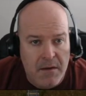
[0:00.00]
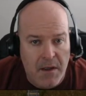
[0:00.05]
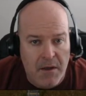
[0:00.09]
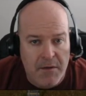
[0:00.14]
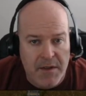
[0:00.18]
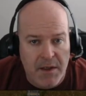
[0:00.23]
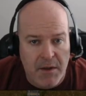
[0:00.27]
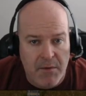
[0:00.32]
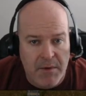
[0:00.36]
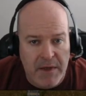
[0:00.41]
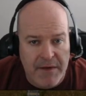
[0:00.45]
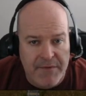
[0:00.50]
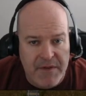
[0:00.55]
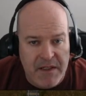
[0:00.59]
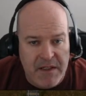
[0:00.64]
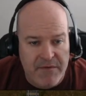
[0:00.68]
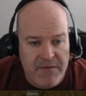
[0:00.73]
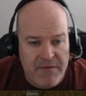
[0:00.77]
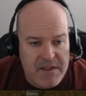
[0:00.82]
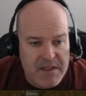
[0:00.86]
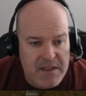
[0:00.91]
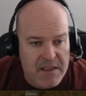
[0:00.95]
Oh no, we have to
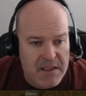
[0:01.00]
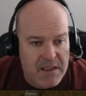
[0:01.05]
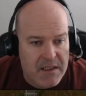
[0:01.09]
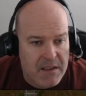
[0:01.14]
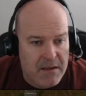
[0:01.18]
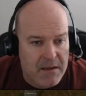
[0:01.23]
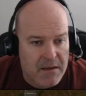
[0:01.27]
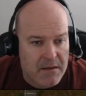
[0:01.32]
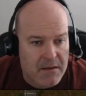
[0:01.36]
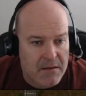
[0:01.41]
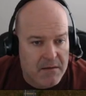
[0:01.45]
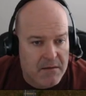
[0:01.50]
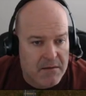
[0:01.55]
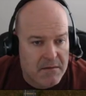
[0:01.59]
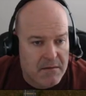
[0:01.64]
give this thing...